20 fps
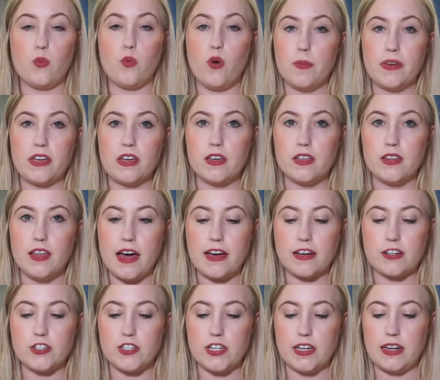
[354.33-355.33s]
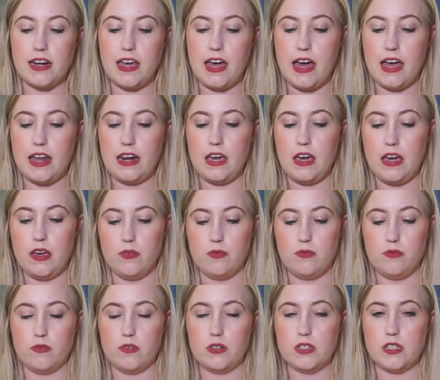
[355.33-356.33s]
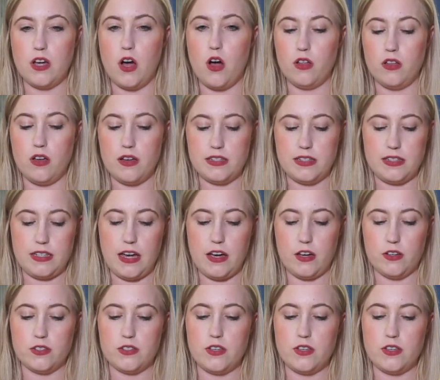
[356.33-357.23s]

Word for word: Woman collection and it was all on sale.